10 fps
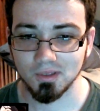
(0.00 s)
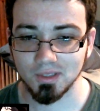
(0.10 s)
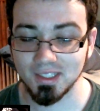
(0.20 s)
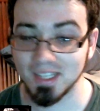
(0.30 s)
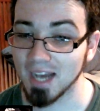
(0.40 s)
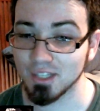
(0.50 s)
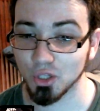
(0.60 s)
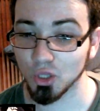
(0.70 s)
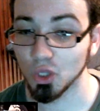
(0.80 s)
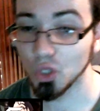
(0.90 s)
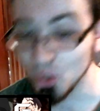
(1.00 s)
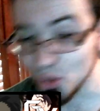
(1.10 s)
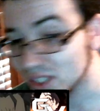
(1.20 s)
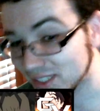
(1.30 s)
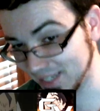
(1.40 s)
These guys are
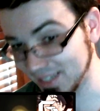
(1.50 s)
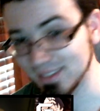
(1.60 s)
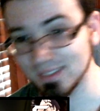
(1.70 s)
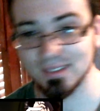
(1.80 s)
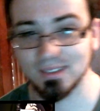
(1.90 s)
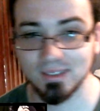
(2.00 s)
lunatics!